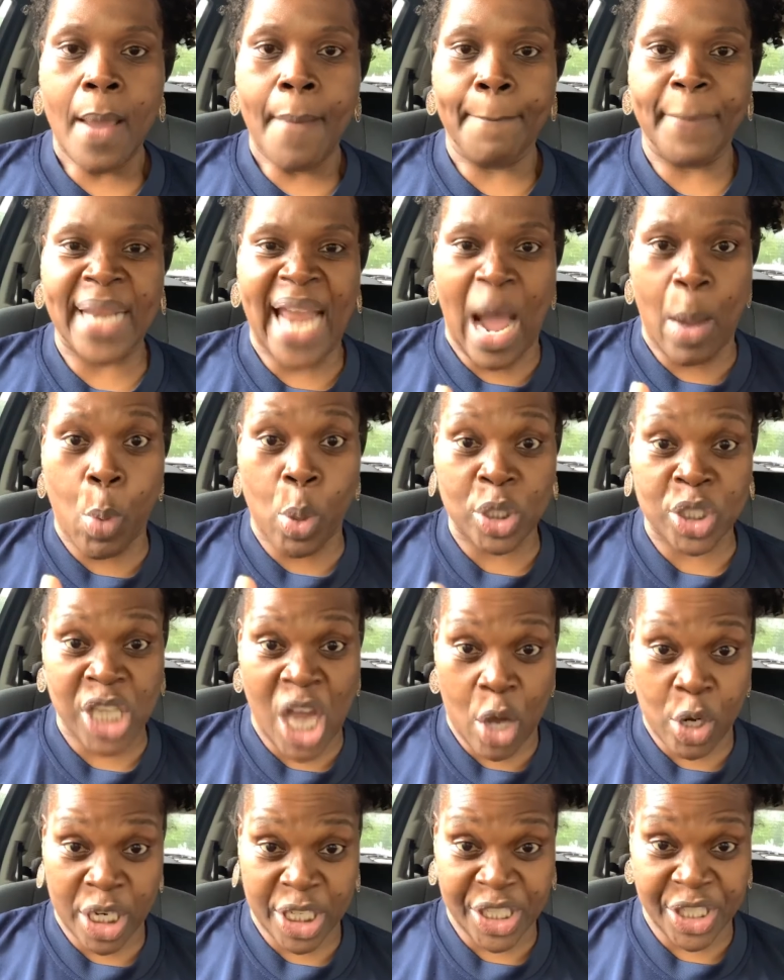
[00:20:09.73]
But I want
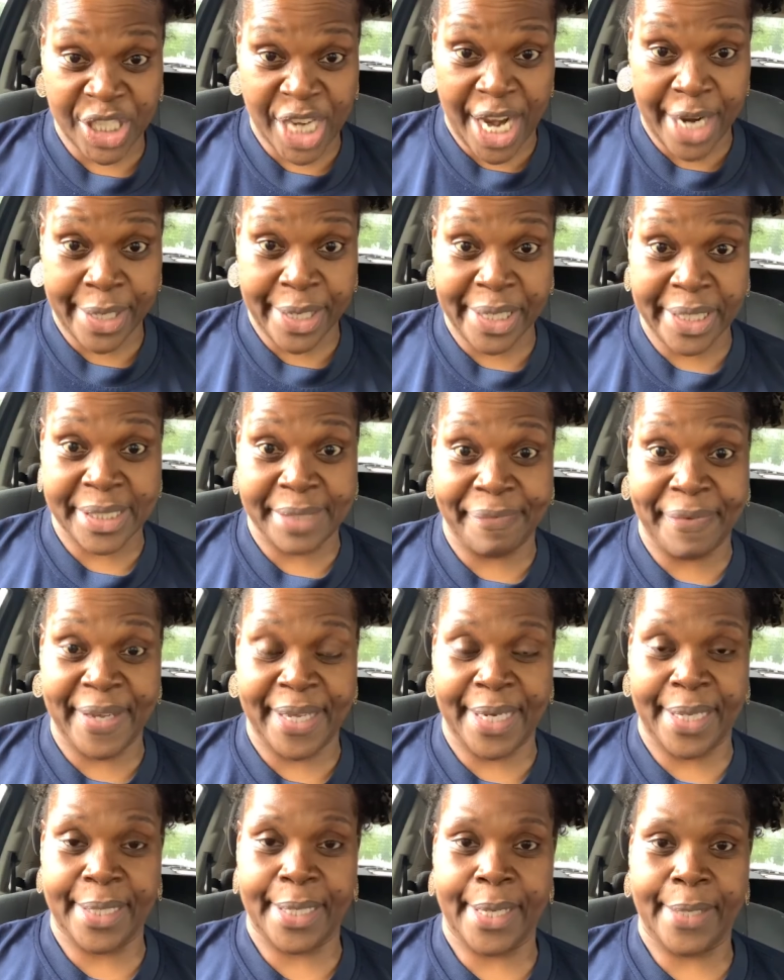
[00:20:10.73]
y'all to share this
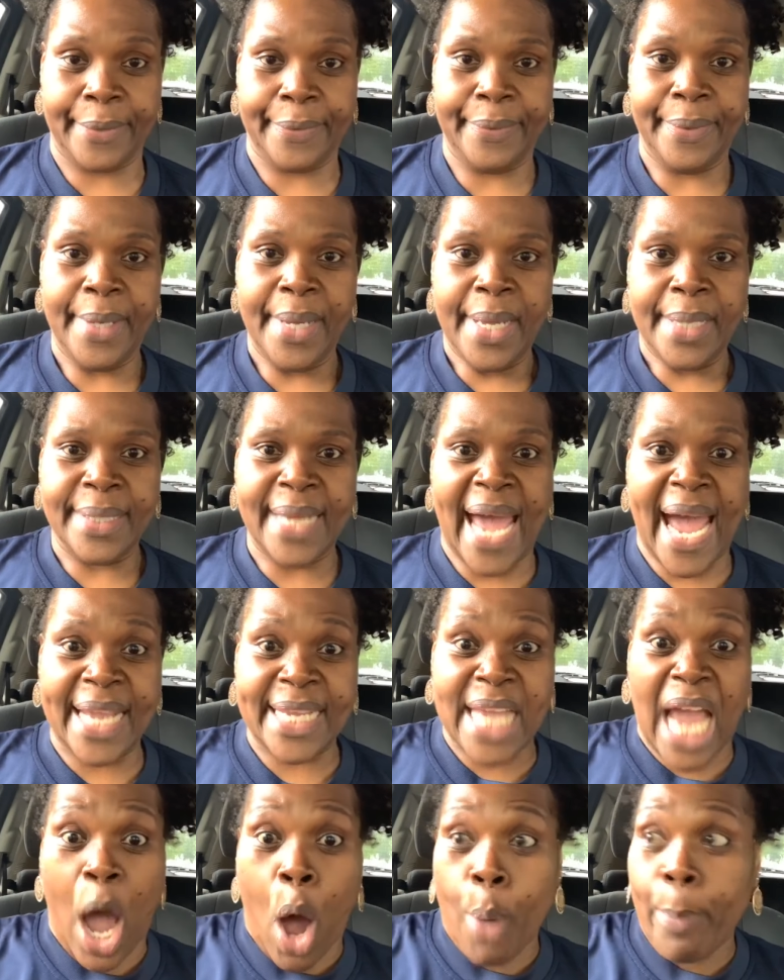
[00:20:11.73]
video. Now,
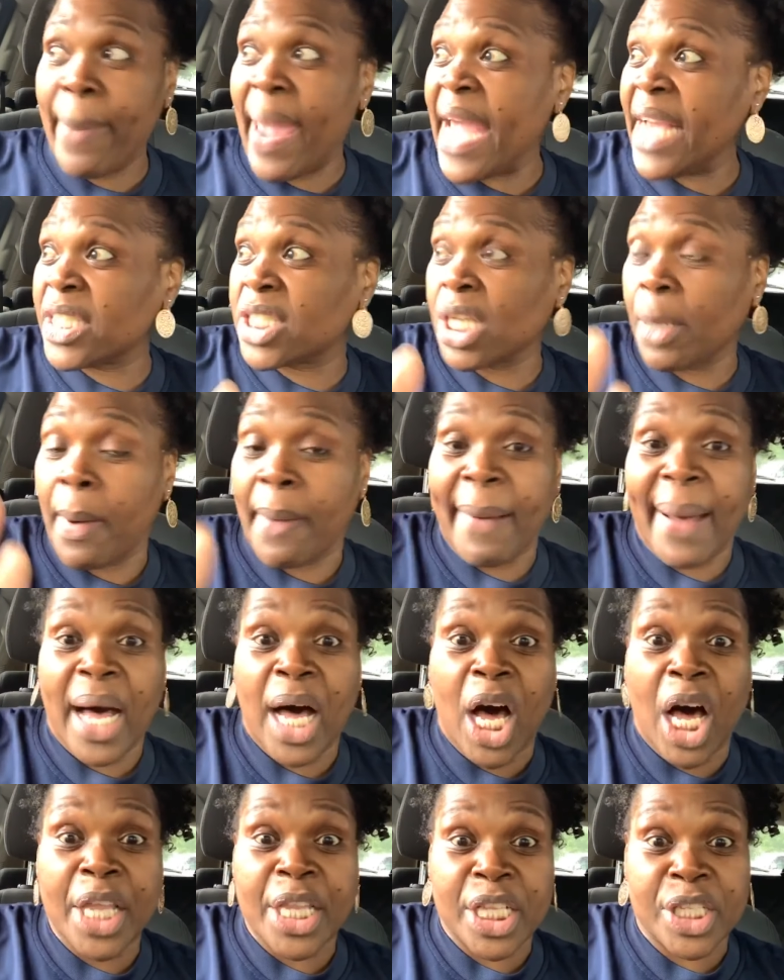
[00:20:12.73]
y'all made some of my
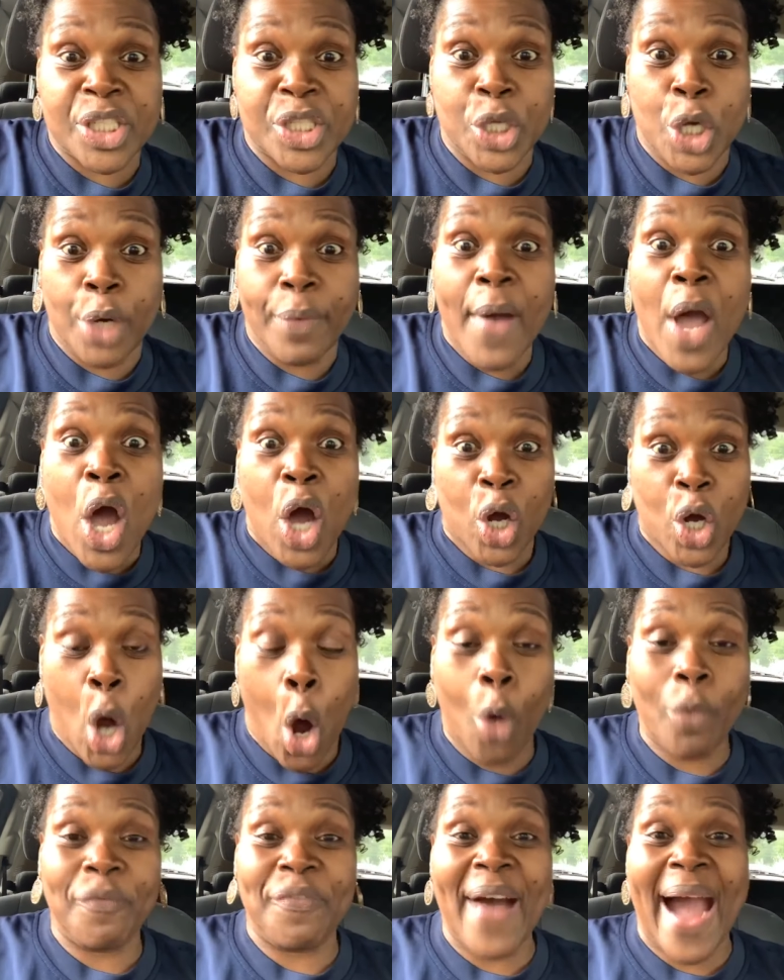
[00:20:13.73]
other stuff
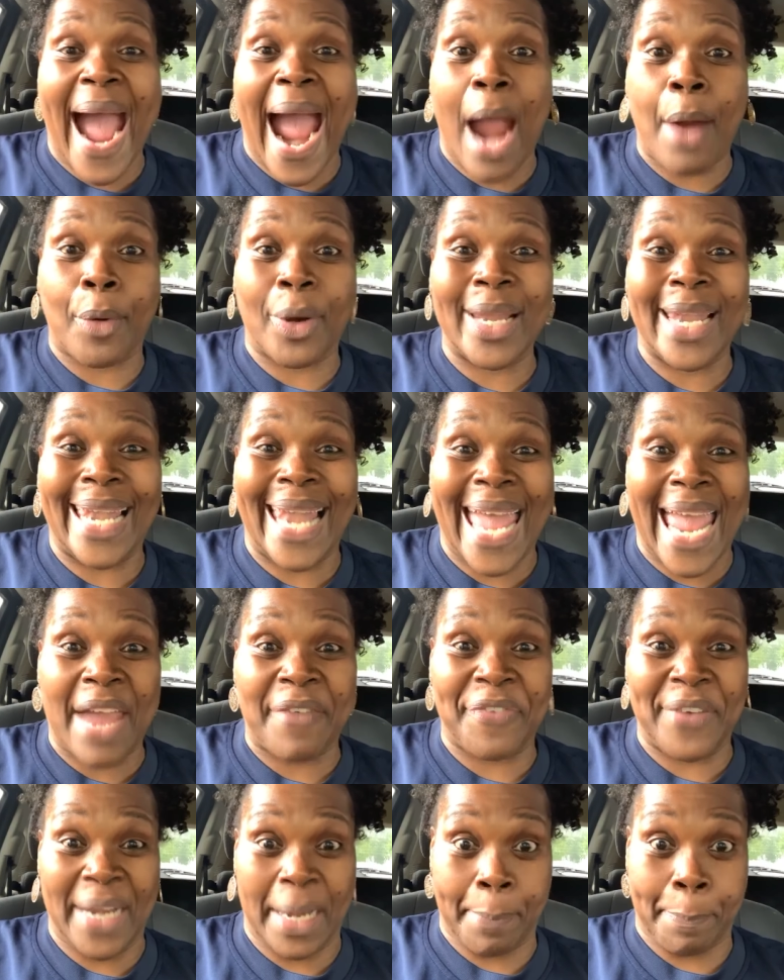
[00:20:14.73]
go viral,
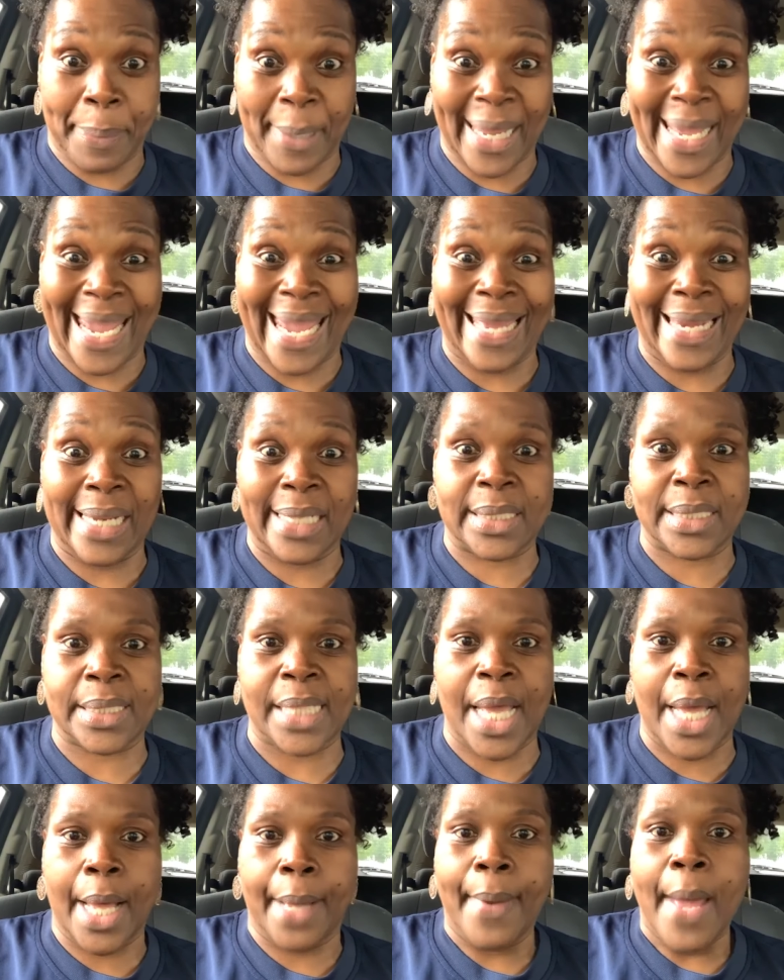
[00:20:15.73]
laughing and playing and
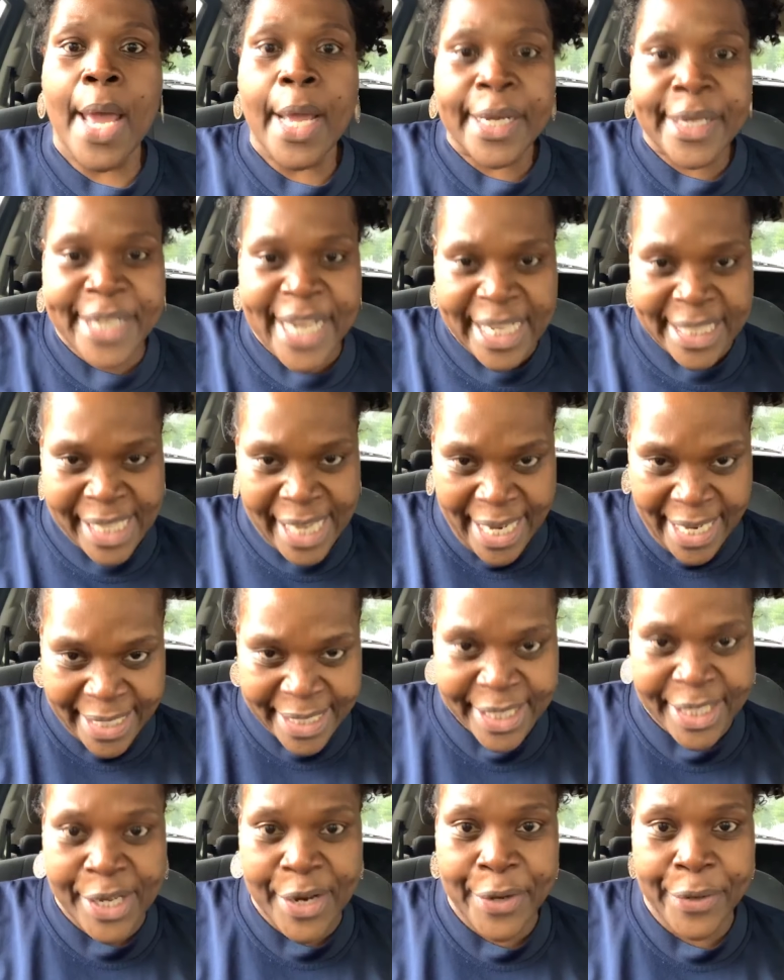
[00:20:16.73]
stuff. This here
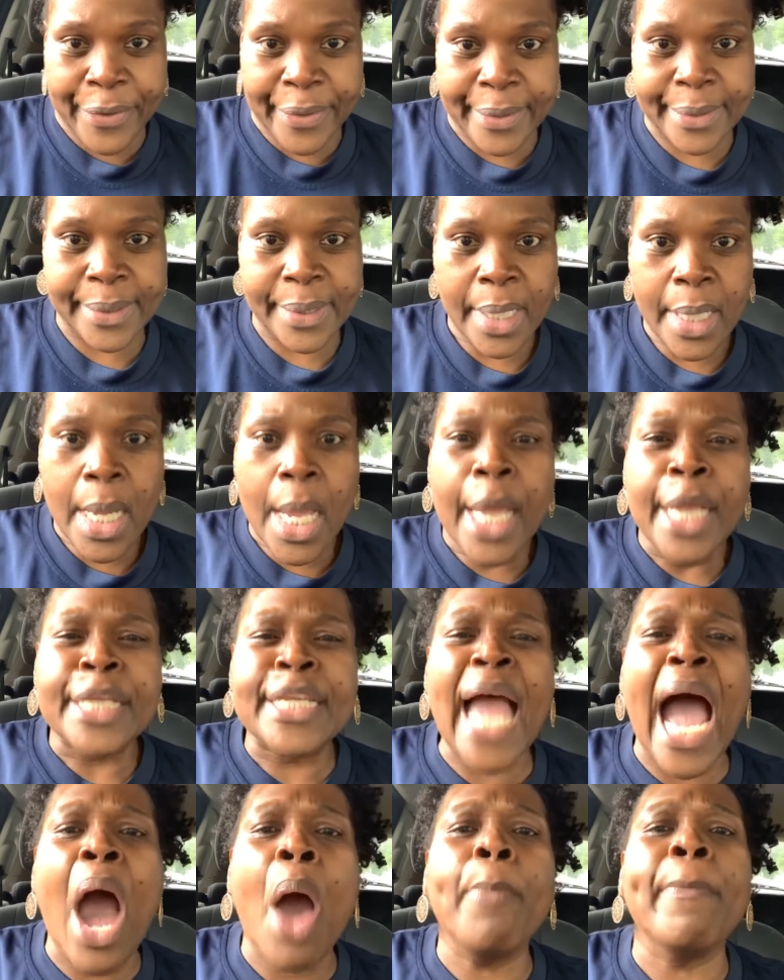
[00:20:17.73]
is serious.
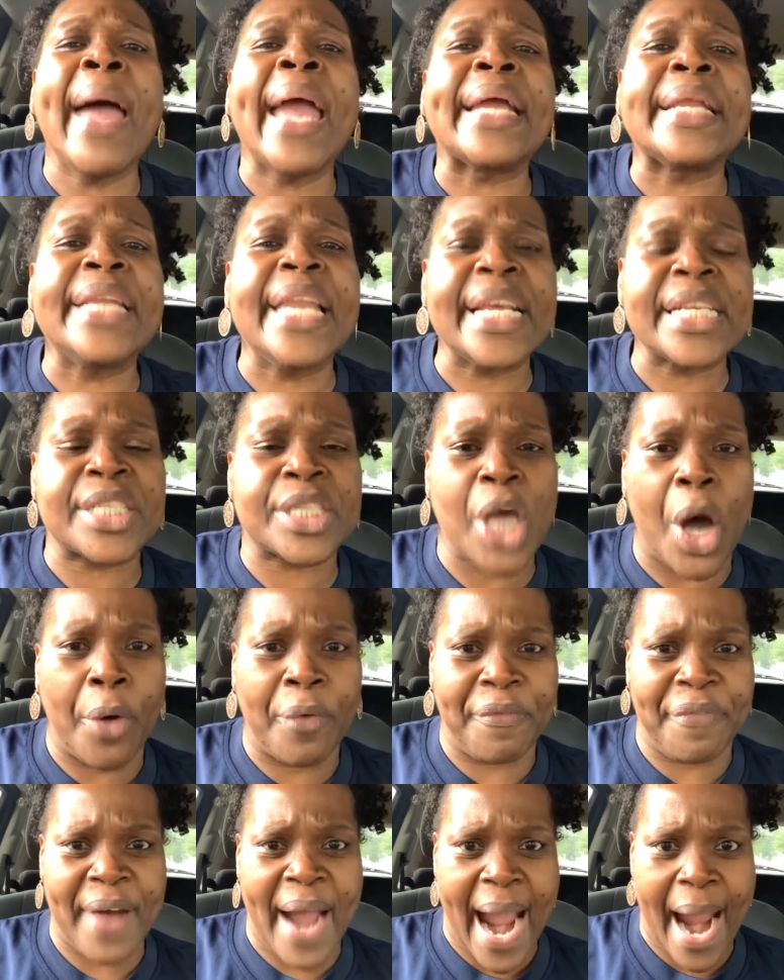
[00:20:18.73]
Y'all make this
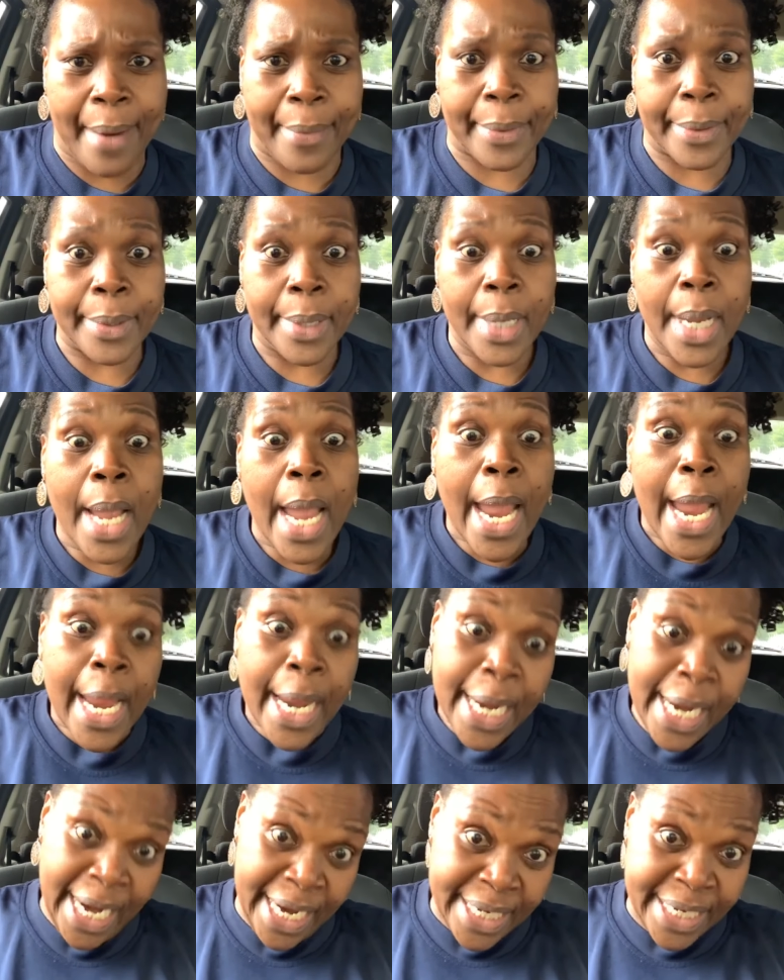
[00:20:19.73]
go viral.
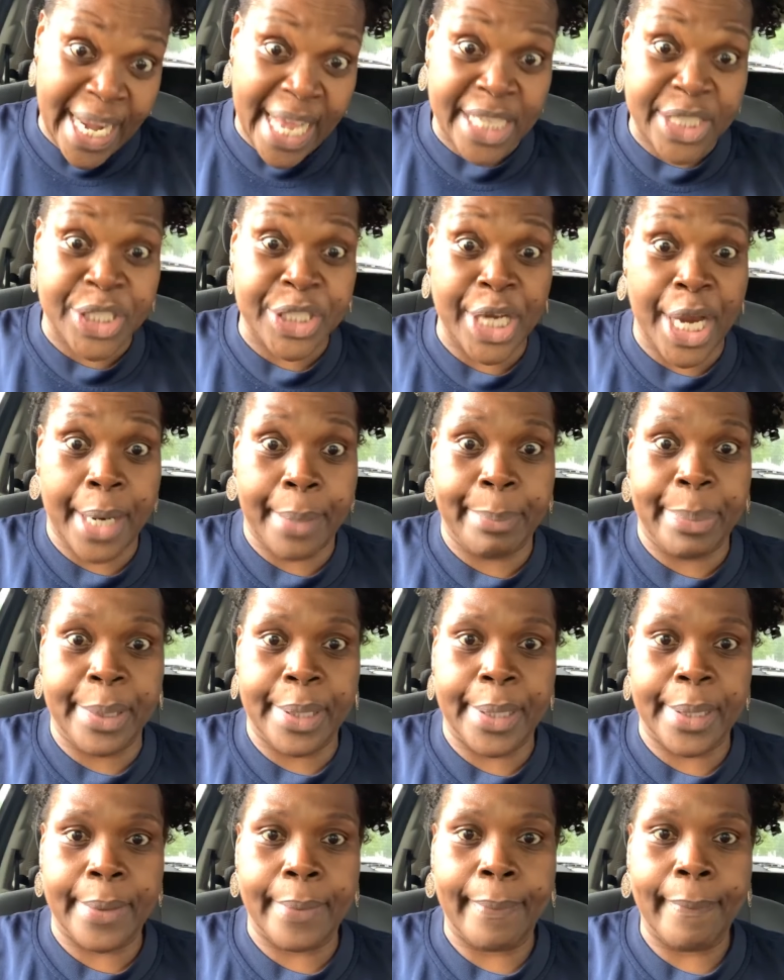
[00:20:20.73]
Hit that share button.